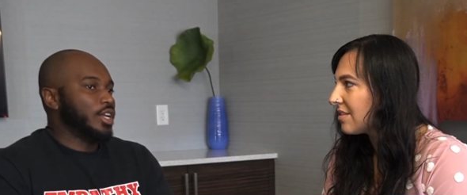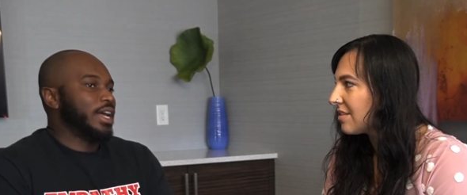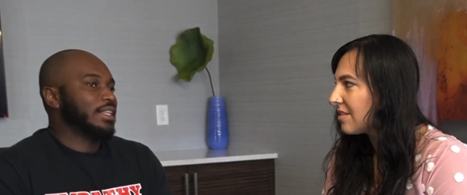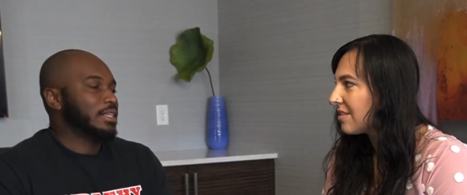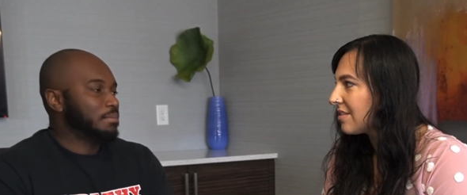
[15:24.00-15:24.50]

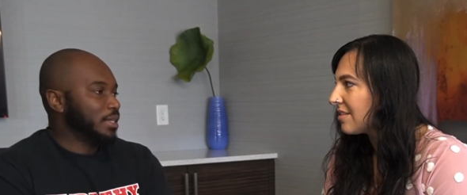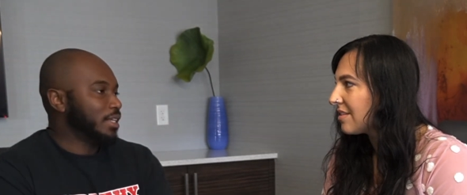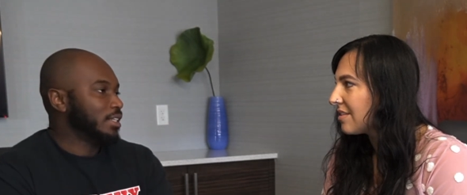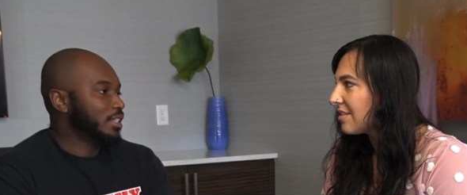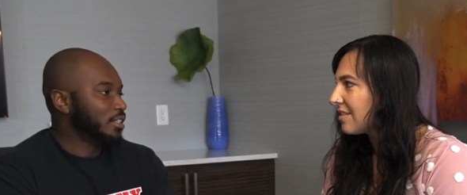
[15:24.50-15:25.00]
Speaker 1: at the
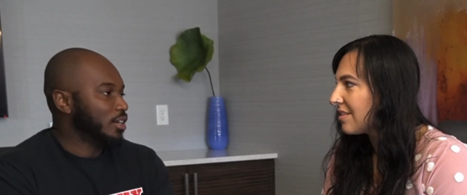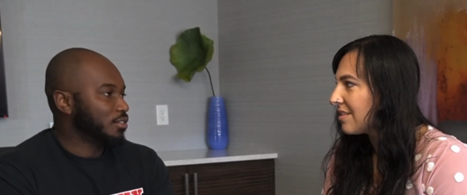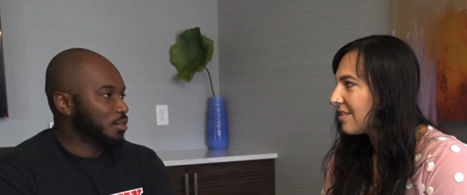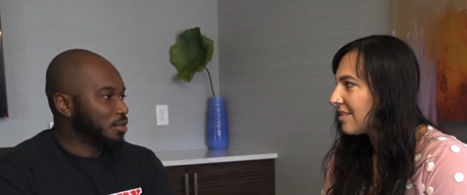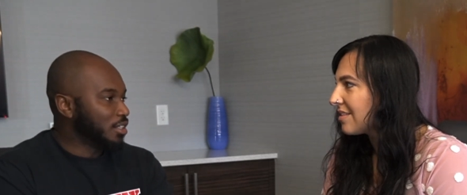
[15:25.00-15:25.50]
beginning
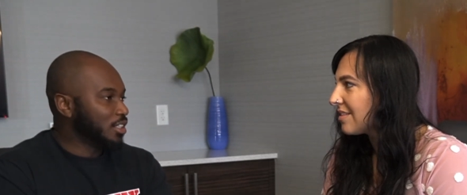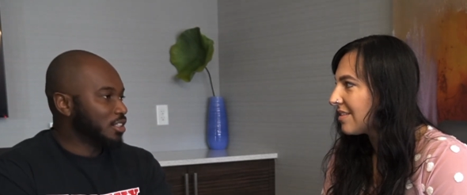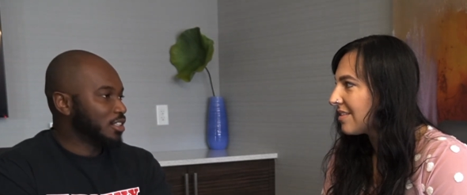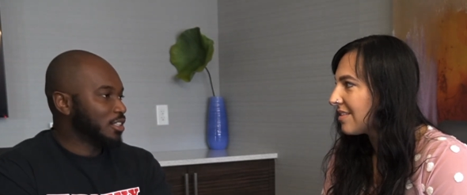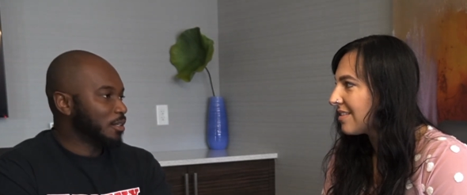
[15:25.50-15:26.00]
of a
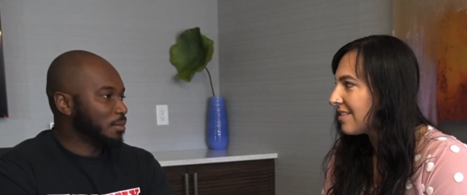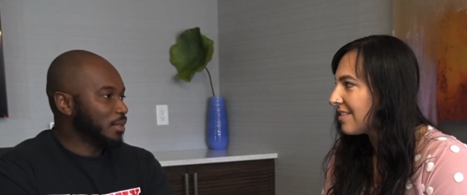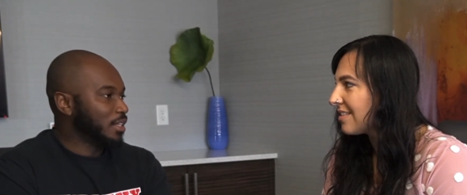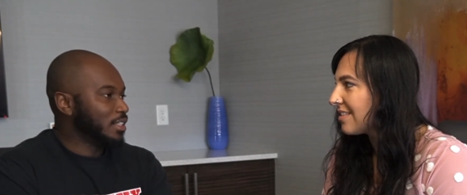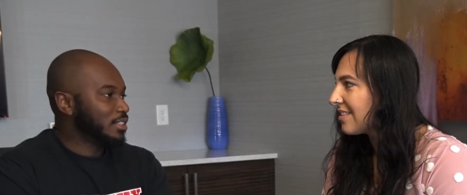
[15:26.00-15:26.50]

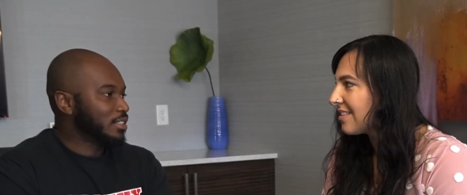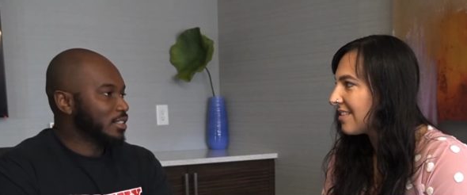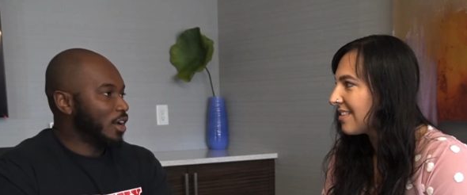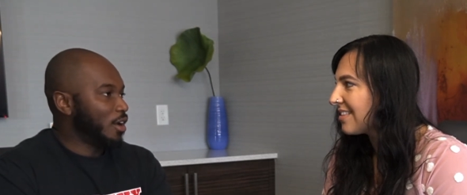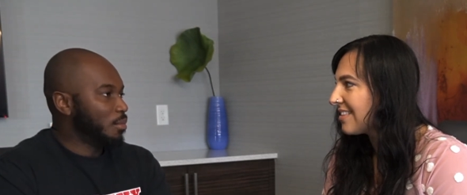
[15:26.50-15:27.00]
relationship,
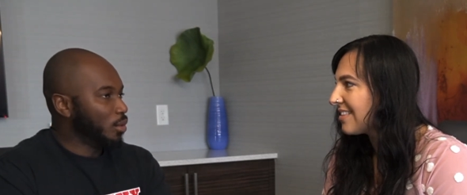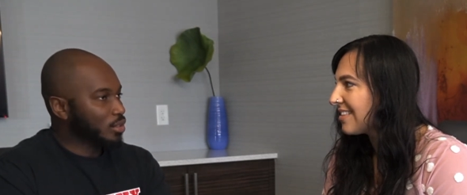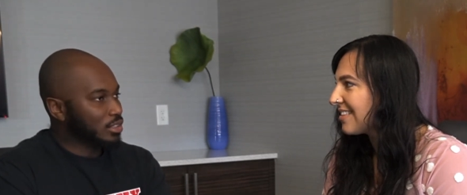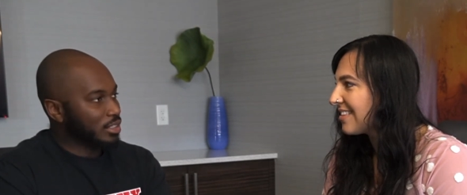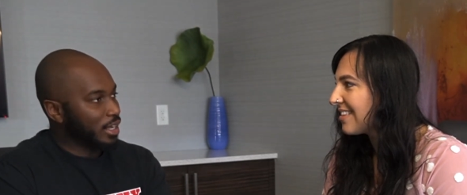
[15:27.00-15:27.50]
it's
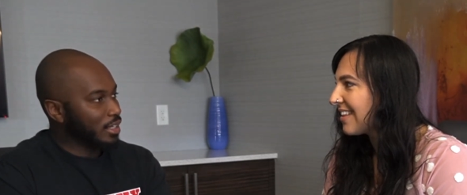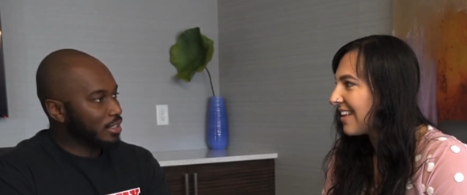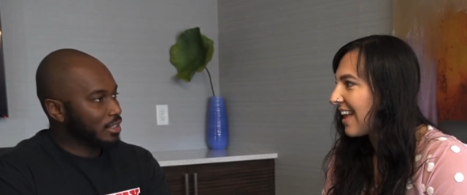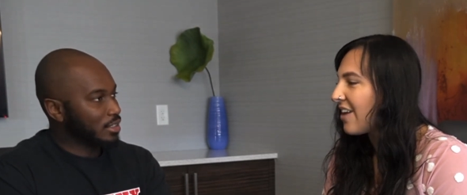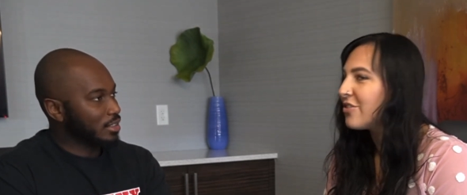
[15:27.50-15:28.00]
almost like
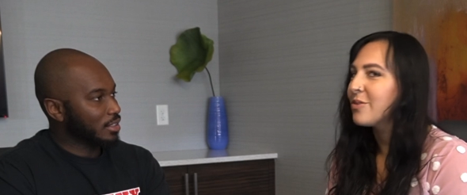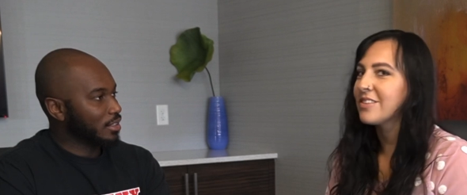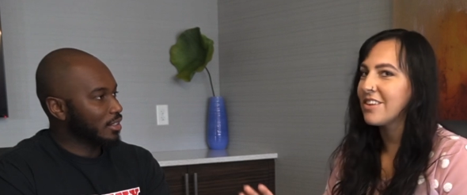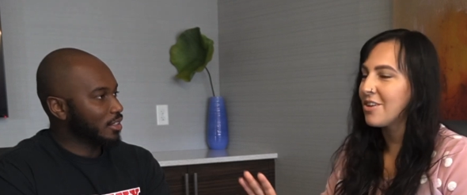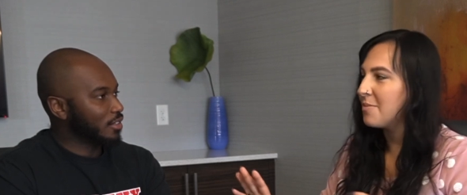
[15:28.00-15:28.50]

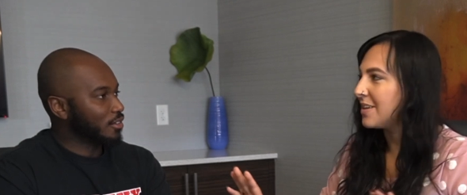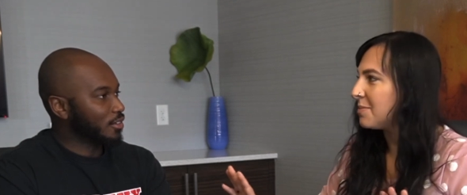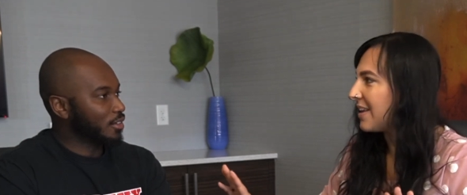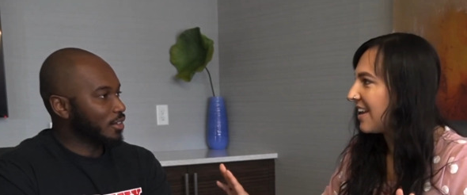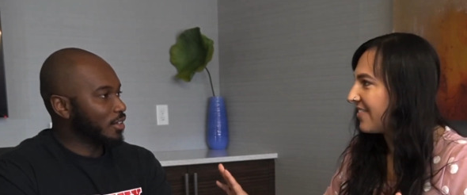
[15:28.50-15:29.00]
Speaker 2: everyone's on their
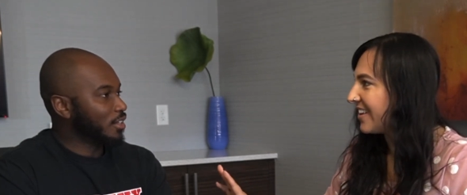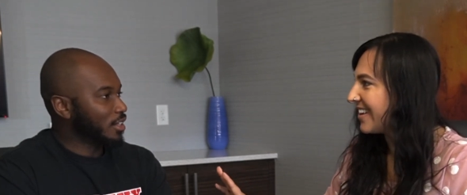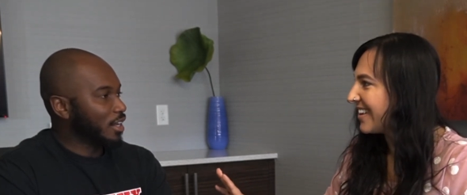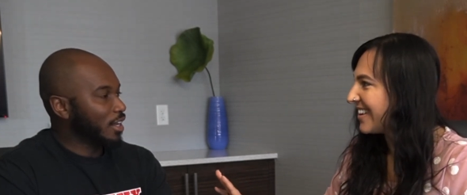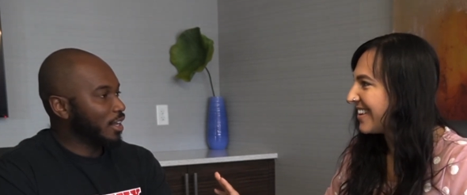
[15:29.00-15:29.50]
best behavior.
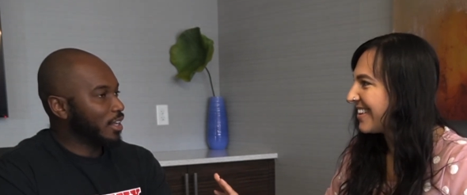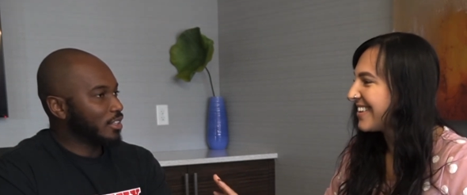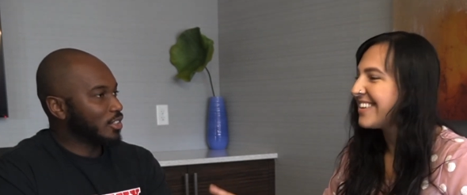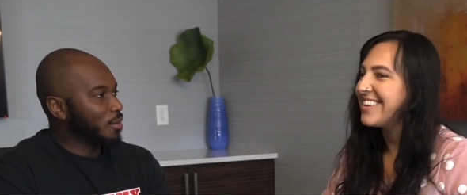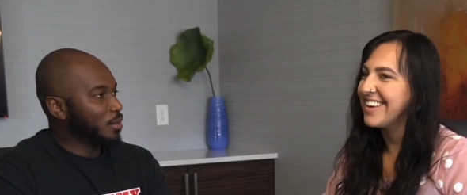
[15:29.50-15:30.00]
Speaker 1: Yeah,
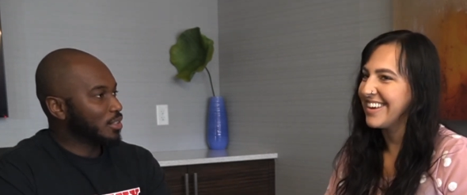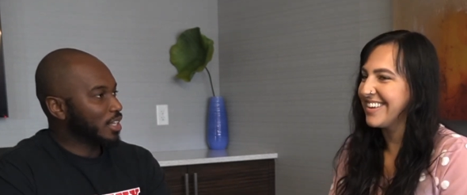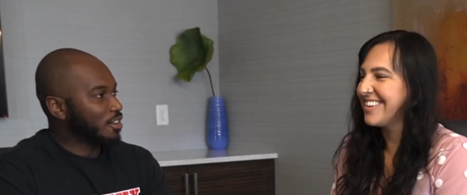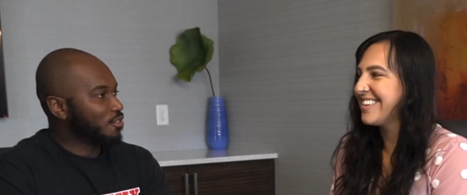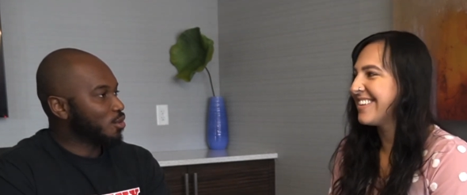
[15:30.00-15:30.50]
it's almost
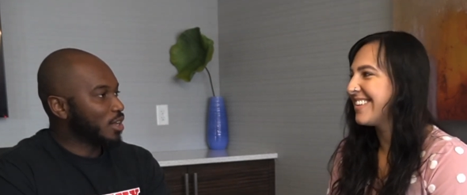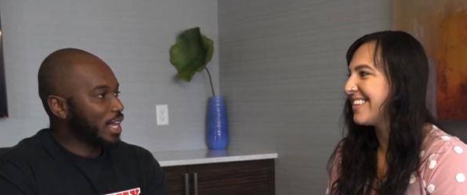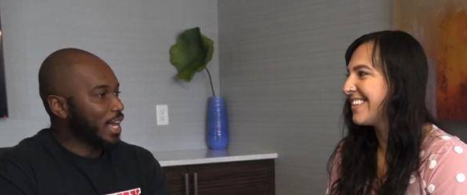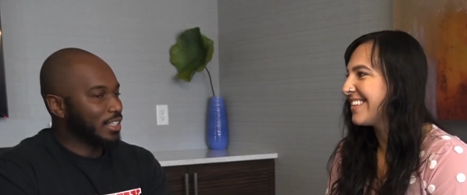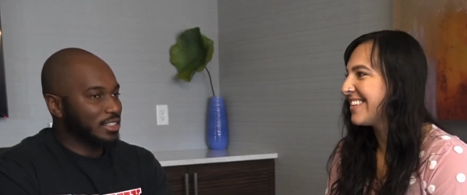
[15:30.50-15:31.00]
yeah. like
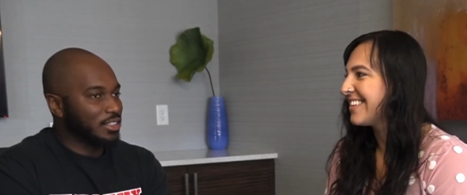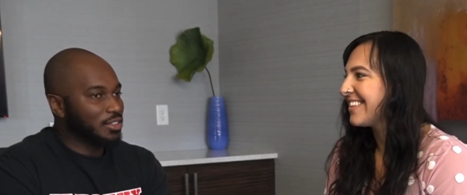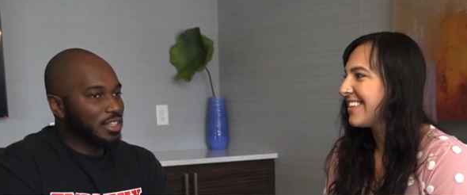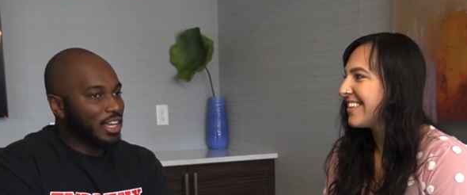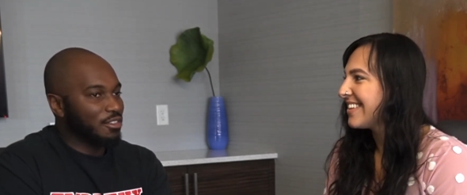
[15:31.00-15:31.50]
forecasting.
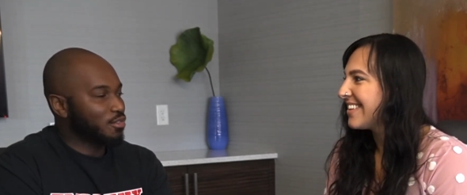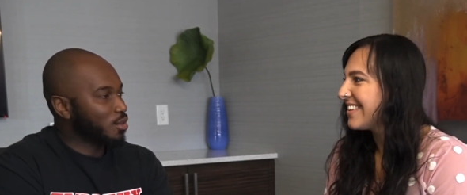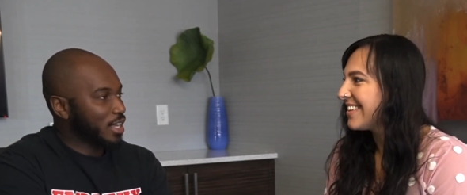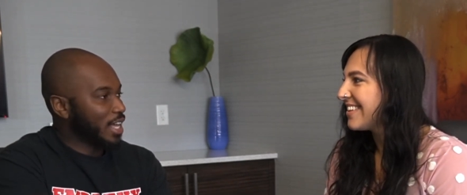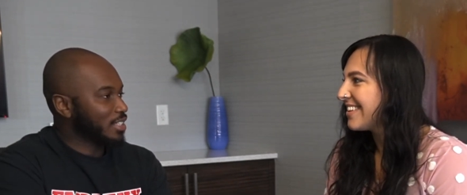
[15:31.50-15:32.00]
You can't
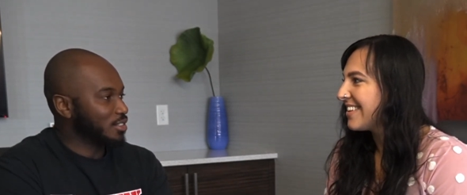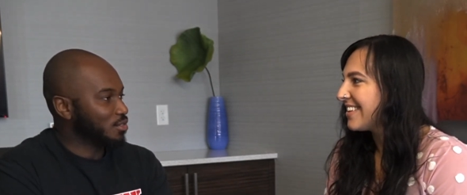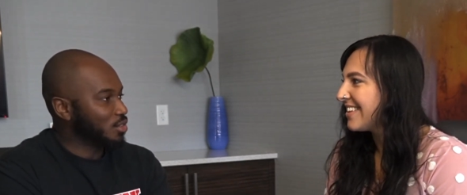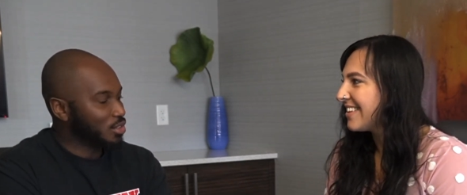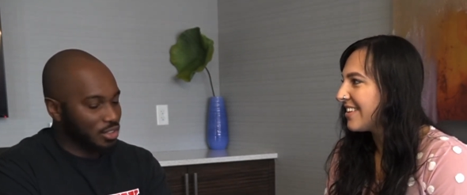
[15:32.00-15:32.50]
forecast the
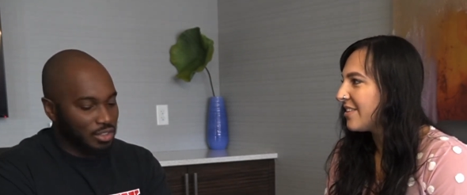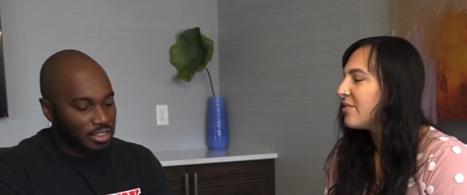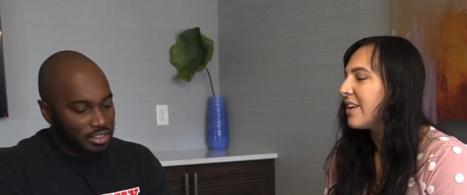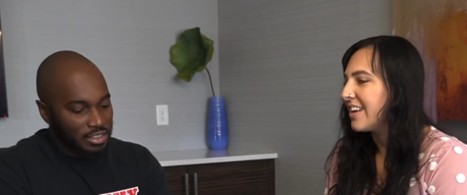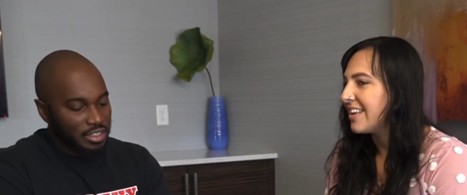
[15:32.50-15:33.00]
future.
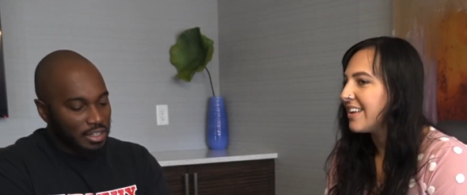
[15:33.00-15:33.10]
Right.